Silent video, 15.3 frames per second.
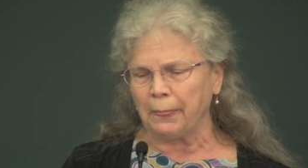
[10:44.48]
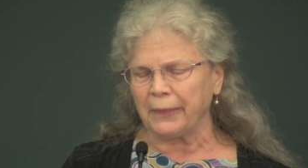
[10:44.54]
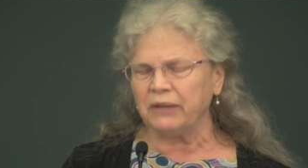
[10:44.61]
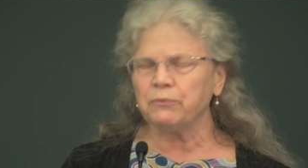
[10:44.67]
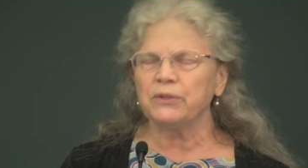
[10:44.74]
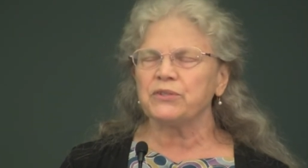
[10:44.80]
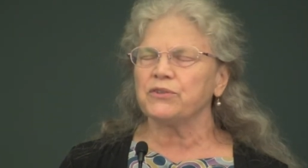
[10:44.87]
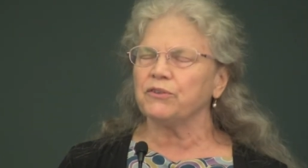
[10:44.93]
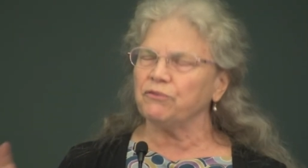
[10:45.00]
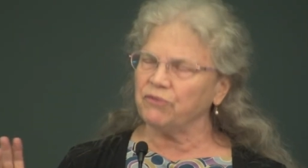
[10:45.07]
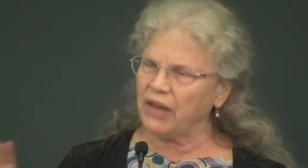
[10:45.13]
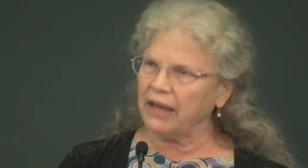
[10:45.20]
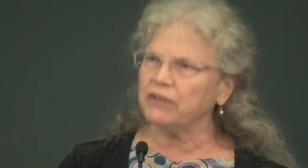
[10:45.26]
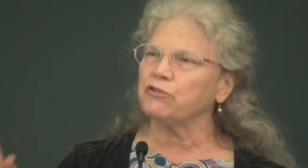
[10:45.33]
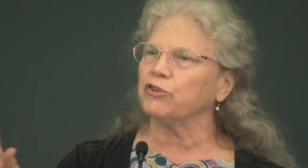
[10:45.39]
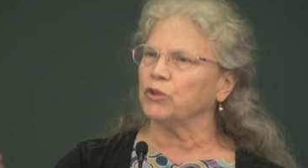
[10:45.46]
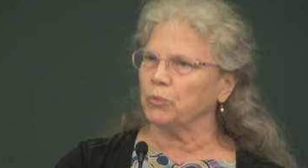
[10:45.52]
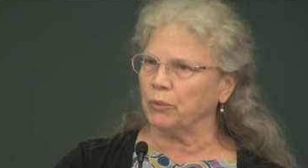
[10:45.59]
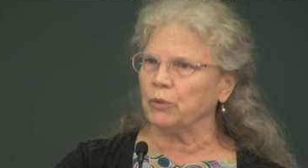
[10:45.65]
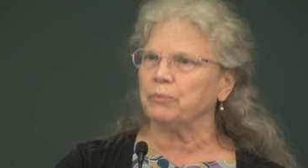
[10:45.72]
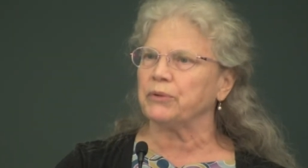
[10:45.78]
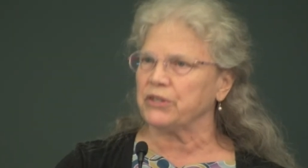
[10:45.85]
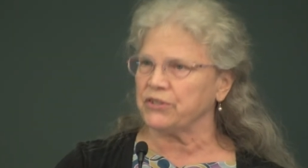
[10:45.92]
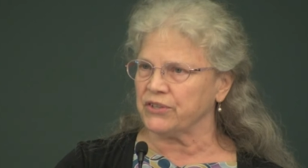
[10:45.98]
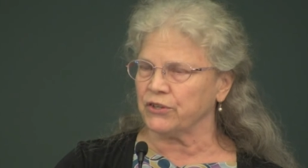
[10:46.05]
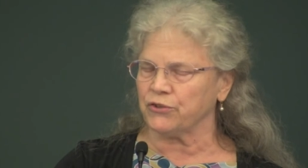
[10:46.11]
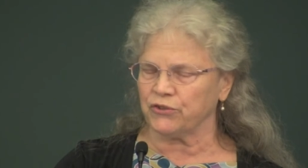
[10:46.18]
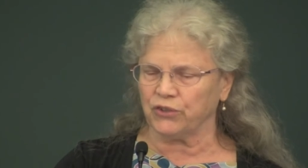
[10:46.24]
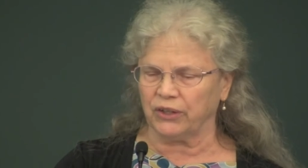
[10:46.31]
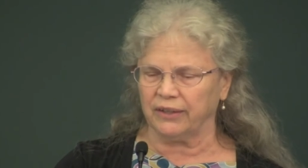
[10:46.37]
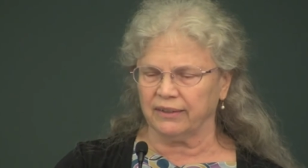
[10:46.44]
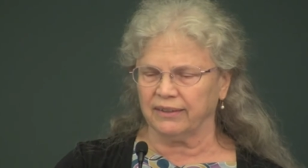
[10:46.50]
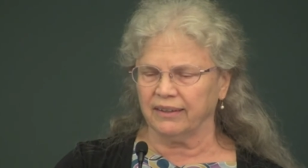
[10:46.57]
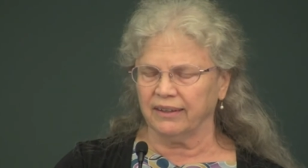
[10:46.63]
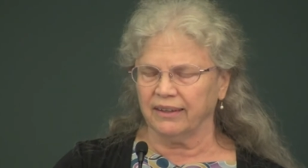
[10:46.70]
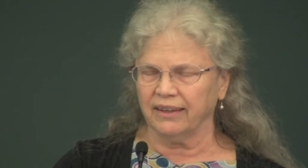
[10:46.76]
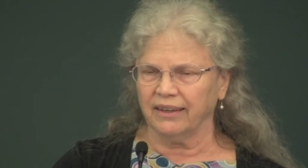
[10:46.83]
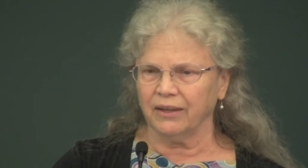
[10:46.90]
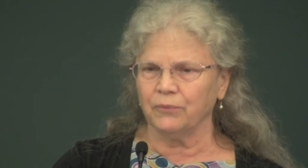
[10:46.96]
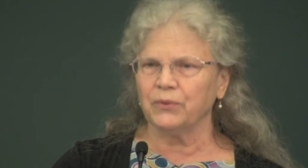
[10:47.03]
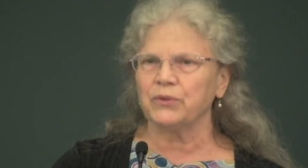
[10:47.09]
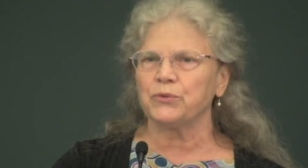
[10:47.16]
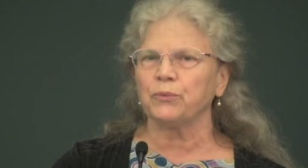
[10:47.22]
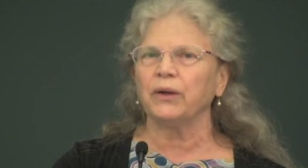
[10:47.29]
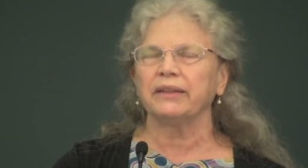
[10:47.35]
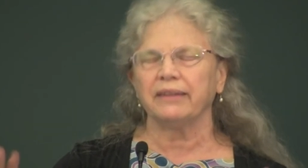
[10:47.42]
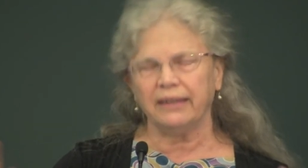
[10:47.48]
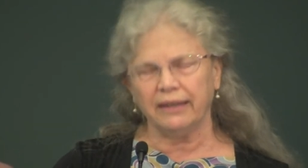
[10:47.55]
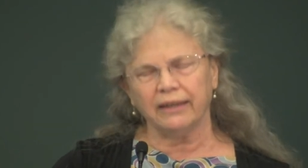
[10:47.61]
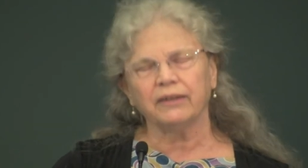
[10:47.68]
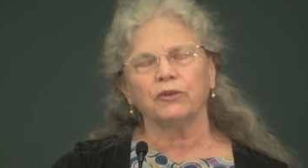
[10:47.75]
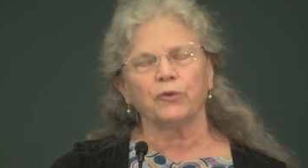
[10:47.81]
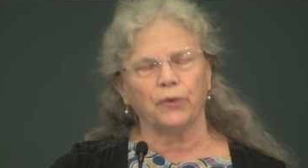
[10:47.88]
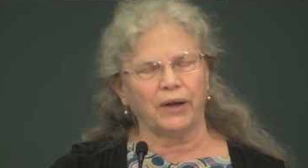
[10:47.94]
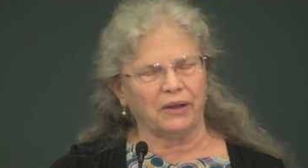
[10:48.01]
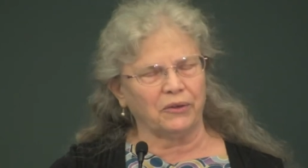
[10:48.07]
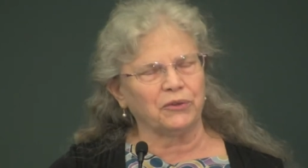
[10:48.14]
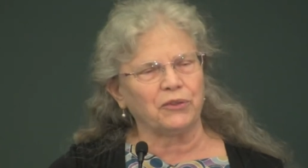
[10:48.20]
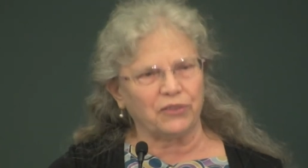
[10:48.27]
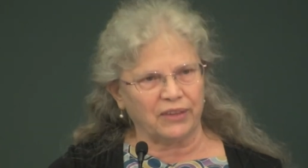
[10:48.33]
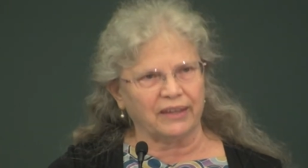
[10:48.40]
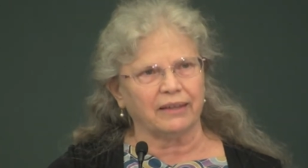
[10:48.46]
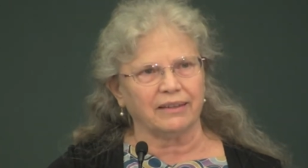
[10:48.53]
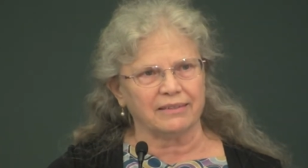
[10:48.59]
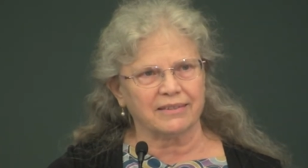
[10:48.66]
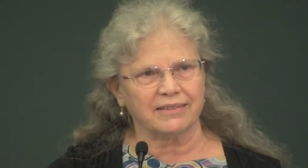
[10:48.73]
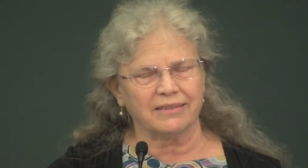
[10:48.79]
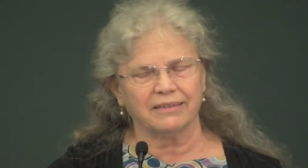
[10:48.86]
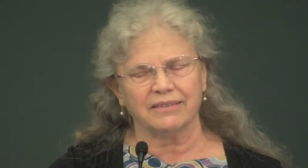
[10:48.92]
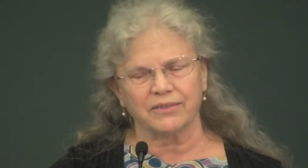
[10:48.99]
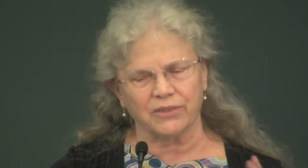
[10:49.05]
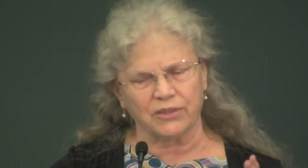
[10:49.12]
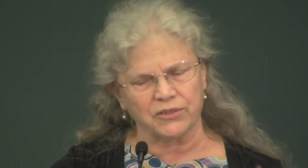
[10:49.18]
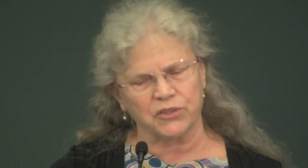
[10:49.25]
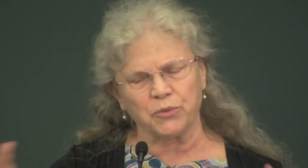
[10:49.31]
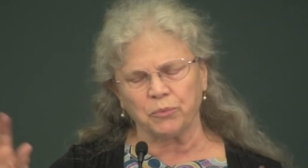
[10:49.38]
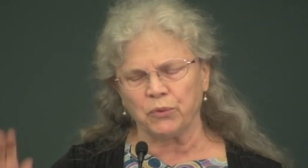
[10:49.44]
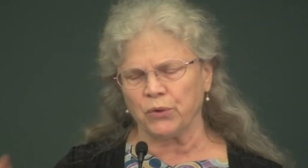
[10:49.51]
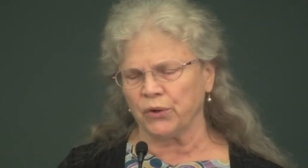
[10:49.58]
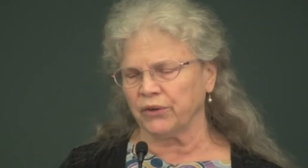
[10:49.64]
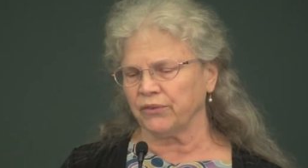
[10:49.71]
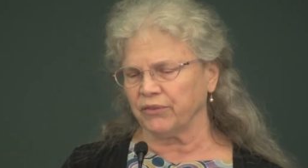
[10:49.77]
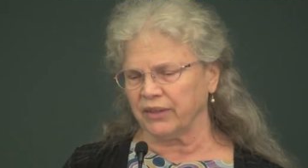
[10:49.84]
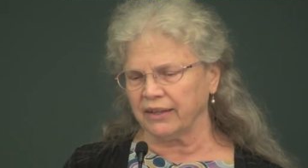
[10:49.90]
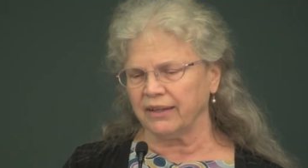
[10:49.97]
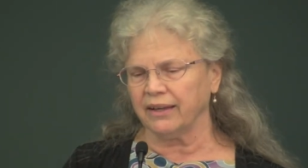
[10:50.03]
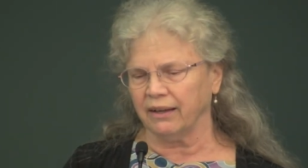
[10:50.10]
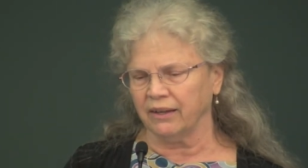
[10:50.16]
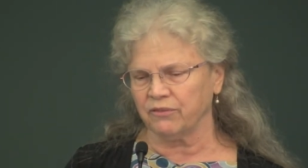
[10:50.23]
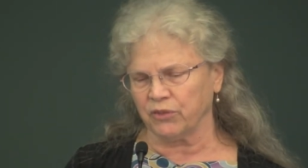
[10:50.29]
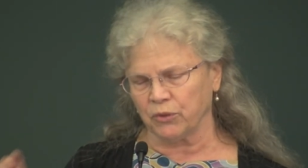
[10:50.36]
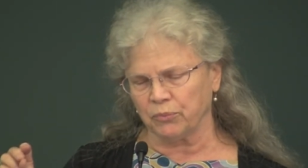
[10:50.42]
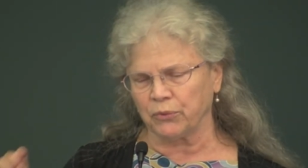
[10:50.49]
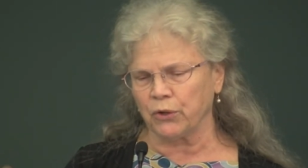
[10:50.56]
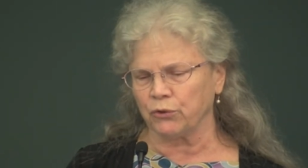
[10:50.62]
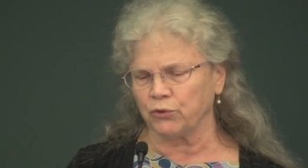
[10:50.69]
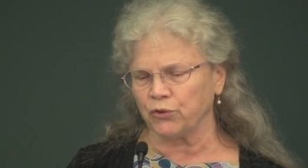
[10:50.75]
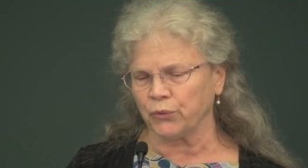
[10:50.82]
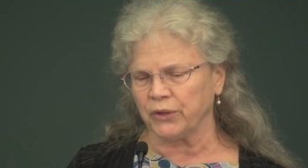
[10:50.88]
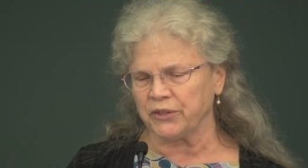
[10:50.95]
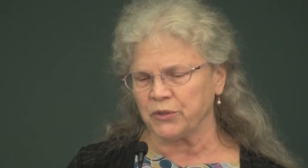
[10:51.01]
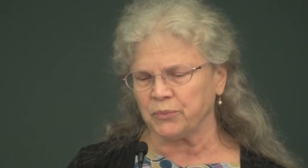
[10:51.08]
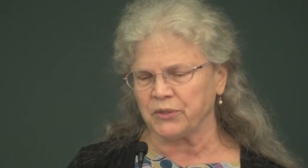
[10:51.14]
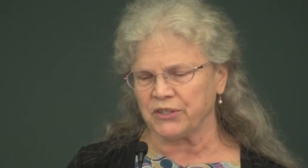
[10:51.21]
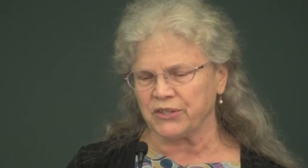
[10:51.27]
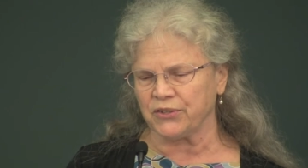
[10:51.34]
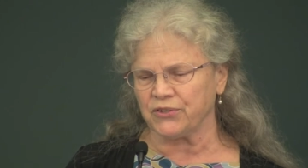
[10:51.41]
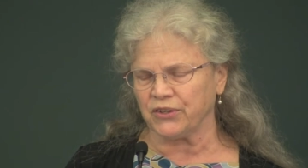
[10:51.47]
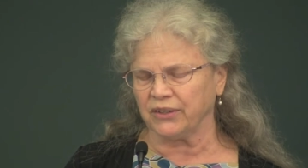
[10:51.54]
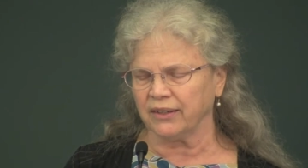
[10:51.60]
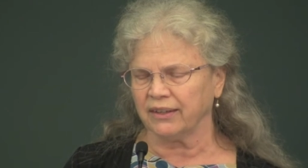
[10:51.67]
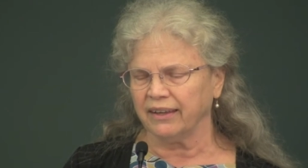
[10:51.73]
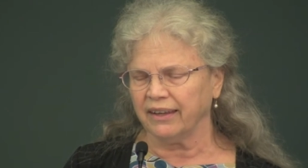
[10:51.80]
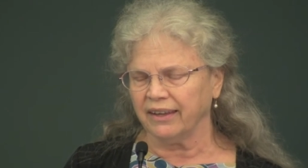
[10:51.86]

It was the fashionable position. It was what the in crowd thinks, is the support of the, of the pro choice position.